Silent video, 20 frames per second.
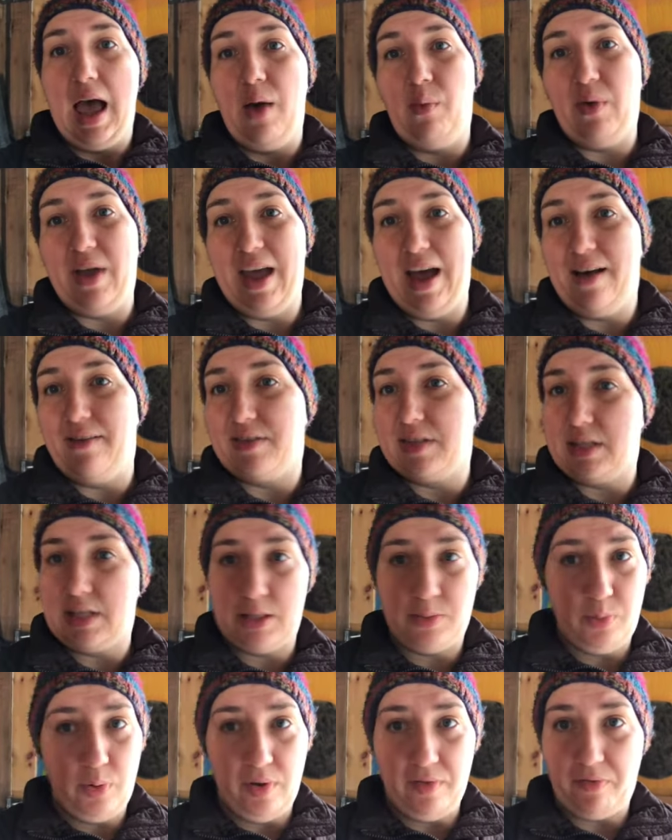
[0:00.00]
We have
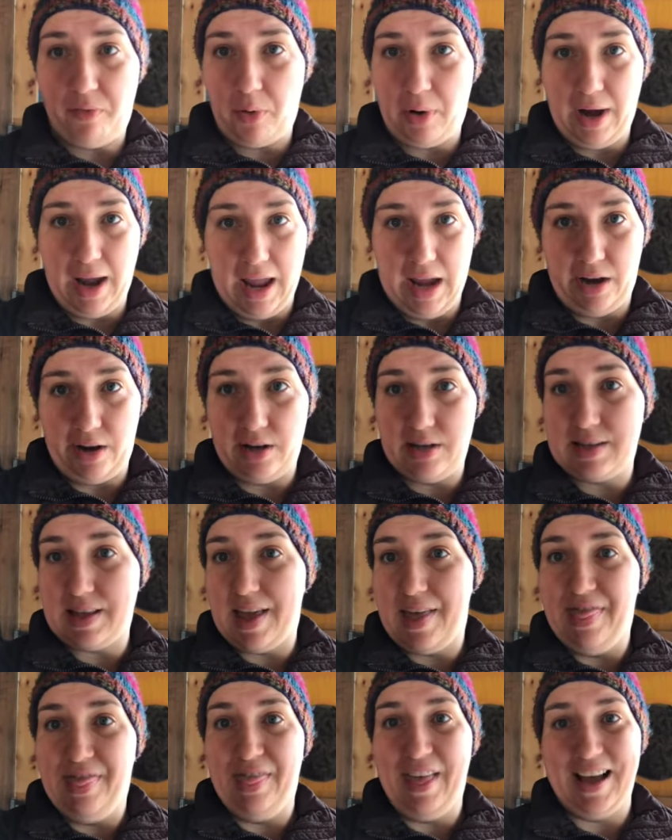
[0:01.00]
6.4 acres
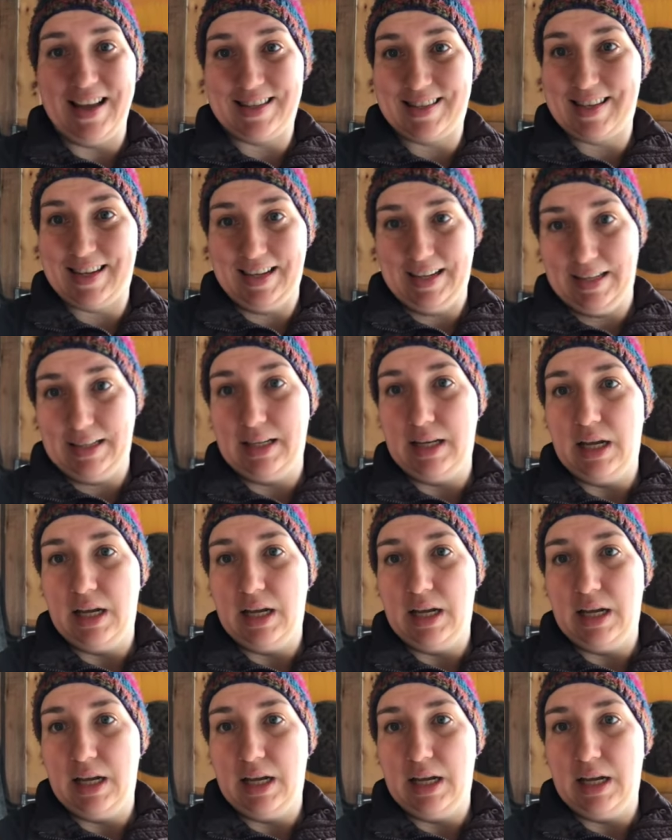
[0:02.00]
and that's it.